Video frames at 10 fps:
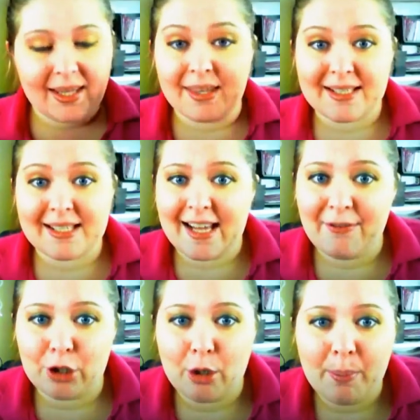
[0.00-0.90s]
this is the
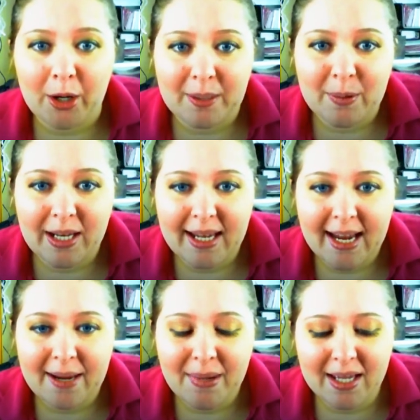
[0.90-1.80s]
envelope party booking
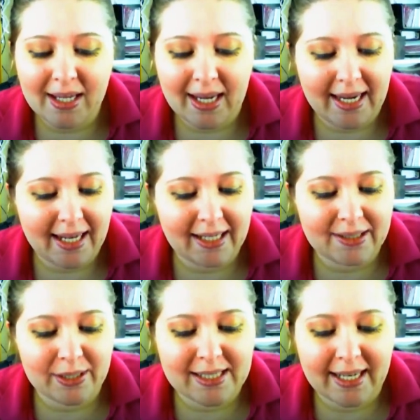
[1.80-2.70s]
game.
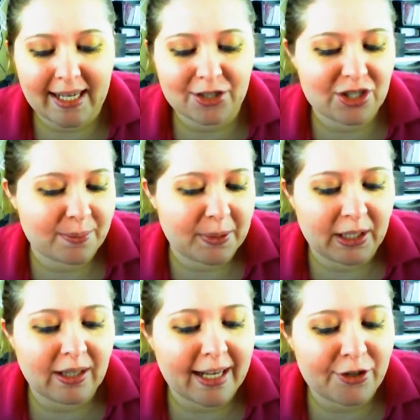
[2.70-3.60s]
And once again, it's just with a
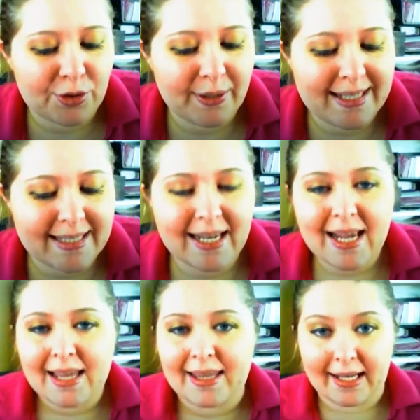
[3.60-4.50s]
little extra twist.
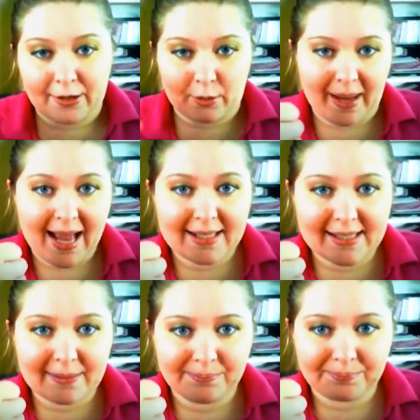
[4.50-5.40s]
They can either
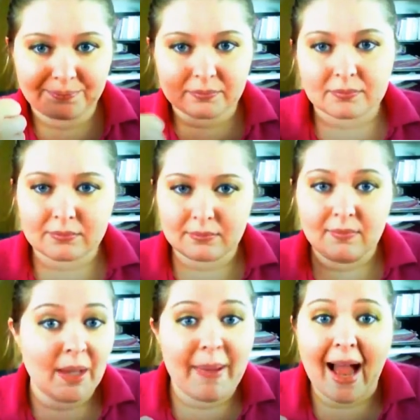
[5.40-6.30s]
pass
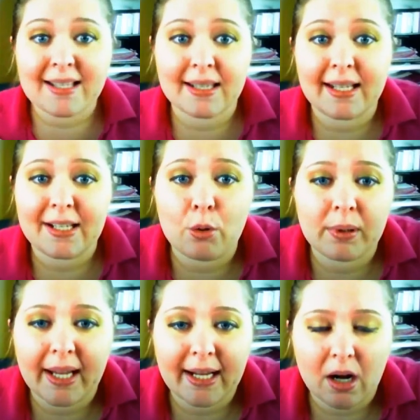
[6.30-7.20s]
and they don't
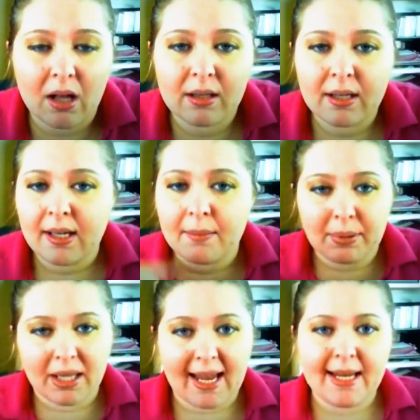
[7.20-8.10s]
play at all.
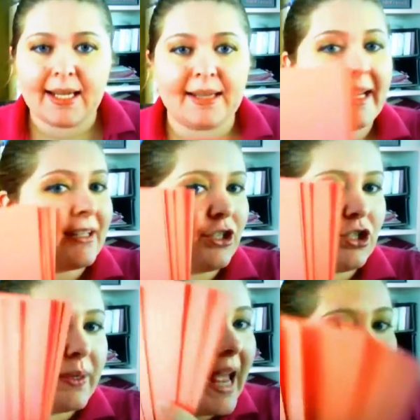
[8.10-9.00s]
Play, and they get to
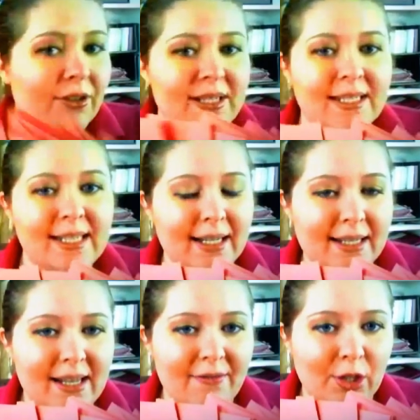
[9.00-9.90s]
do whatever's inside of
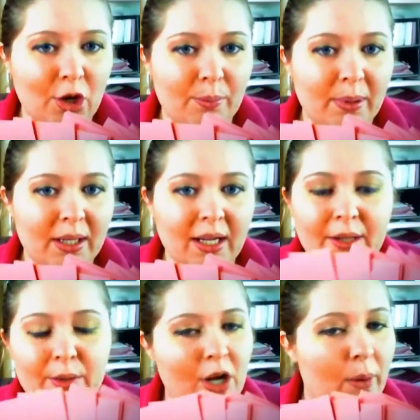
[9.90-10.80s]
this envelope.
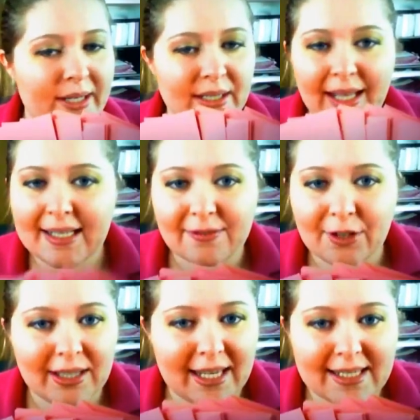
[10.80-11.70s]
And there's always lots of
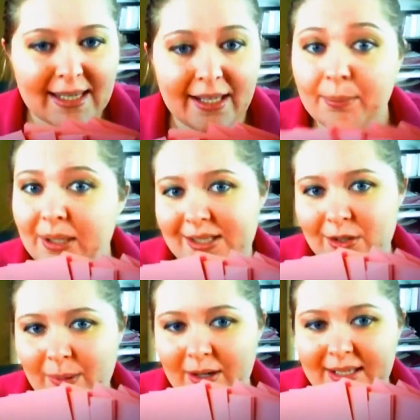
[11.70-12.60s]
good things in there, plus
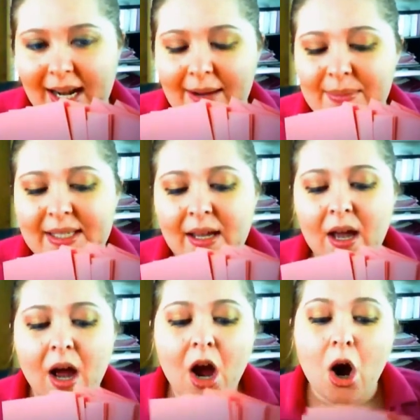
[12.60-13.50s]
there's party times.
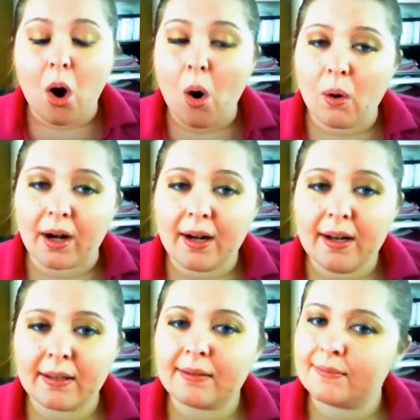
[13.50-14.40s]
Or
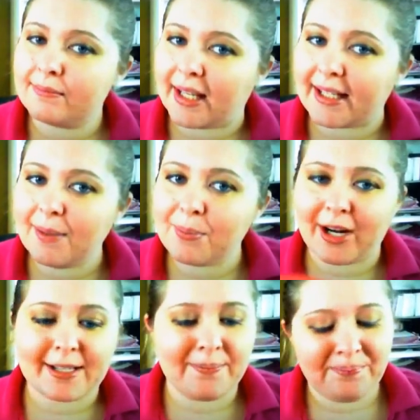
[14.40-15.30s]
they can
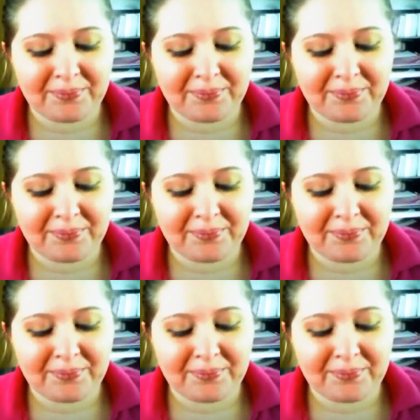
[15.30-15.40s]
upgrade.